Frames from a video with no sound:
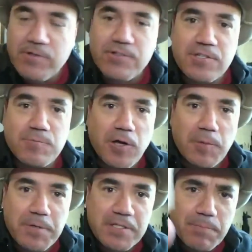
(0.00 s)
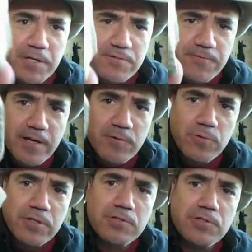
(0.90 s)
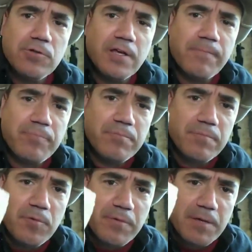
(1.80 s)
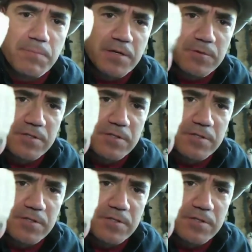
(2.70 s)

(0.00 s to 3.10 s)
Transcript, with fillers: Here's a small piece of petrified wood too, that you might be able to